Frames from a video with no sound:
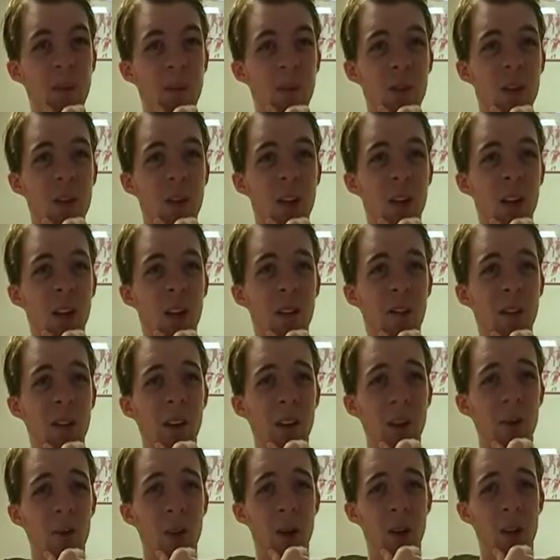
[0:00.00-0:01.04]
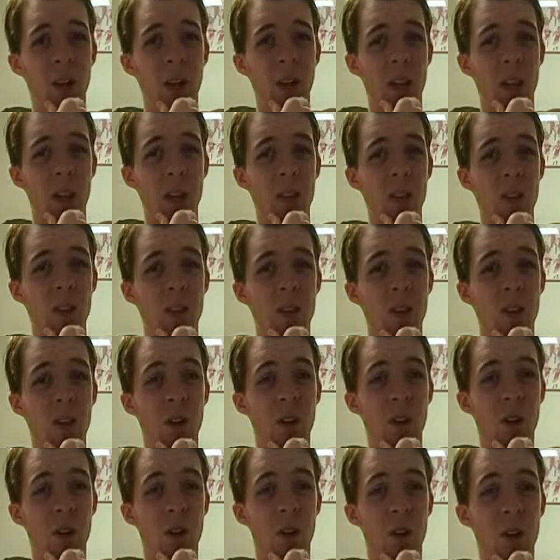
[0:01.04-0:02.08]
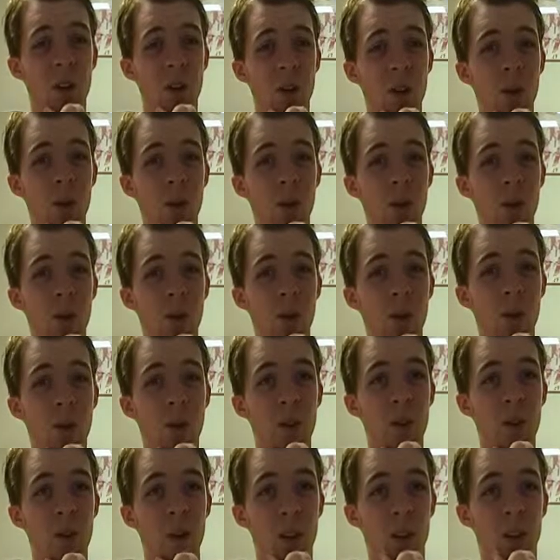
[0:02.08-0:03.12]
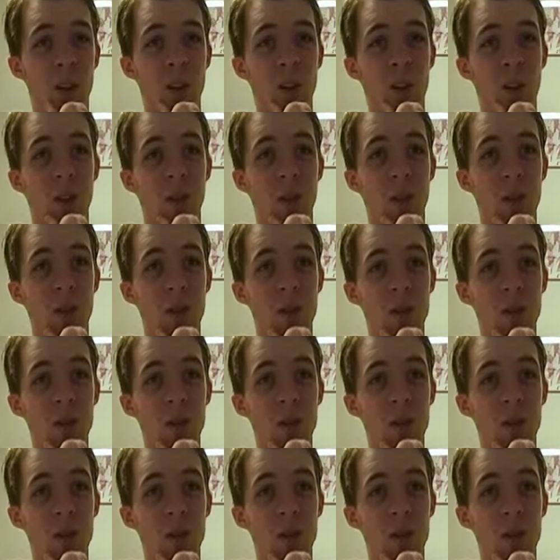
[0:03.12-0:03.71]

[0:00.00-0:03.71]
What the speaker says: I want to say, kind of like a renegade, her, like